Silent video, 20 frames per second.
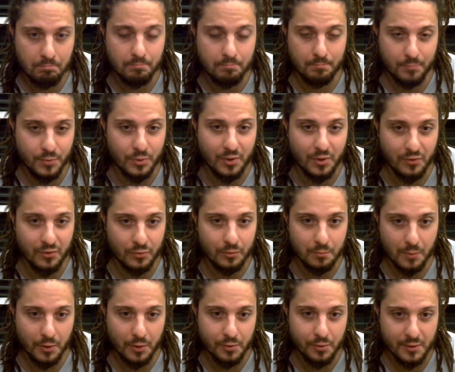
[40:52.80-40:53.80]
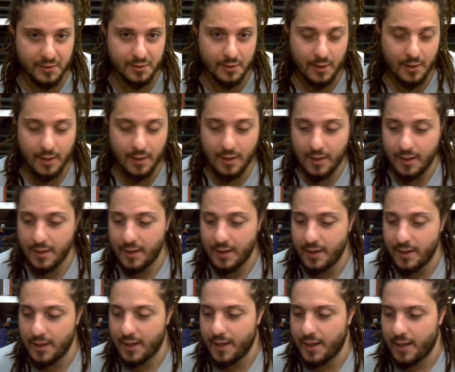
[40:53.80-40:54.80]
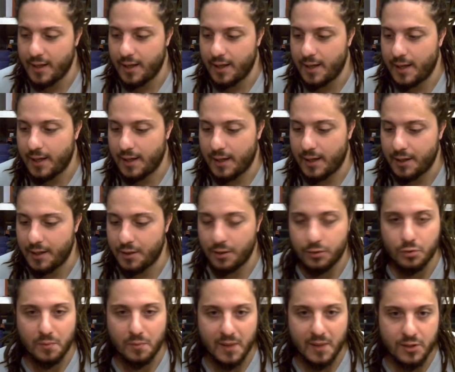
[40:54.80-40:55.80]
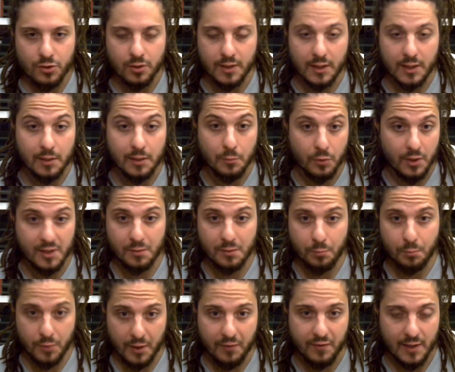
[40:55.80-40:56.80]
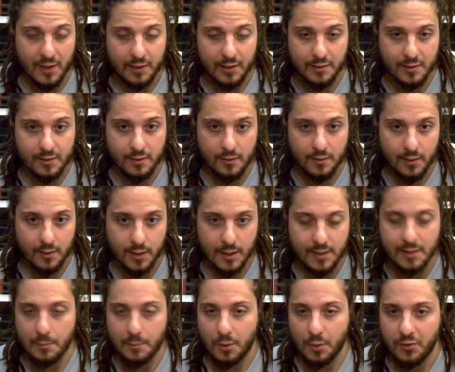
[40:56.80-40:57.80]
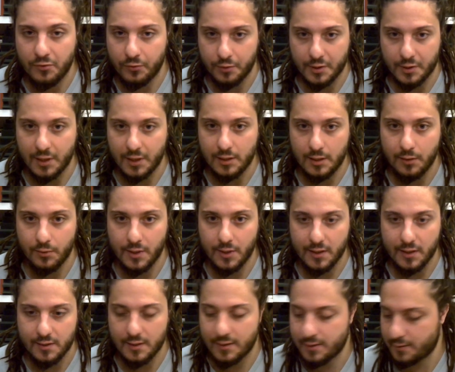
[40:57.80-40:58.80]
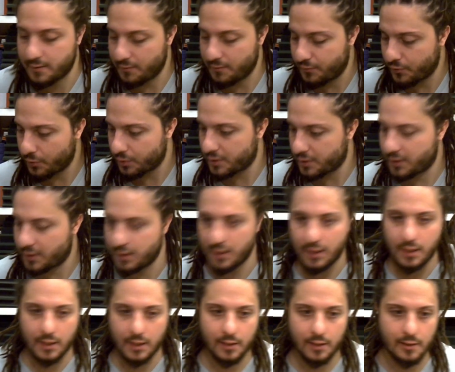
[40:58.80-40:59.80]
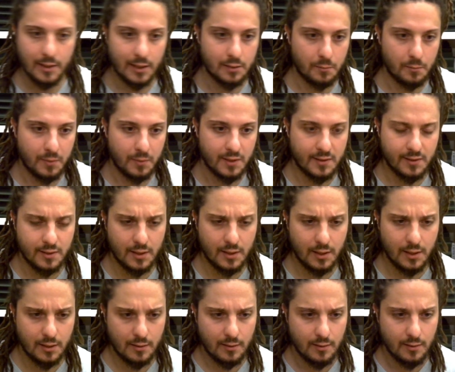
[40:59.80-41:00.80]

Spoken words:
beautiful bonus. Not to mention that the moon is pretty fast. It's above 14 degrees. It's 14, let me see,